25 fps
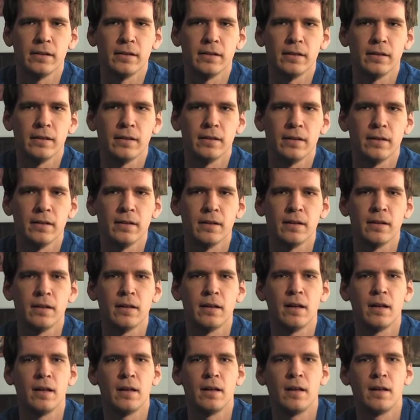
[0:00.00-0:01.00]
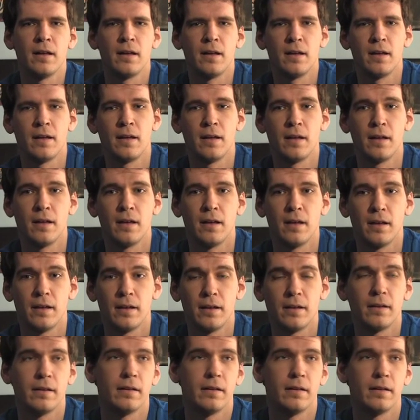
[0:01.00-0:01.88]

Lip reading: No one is speaking in this clip.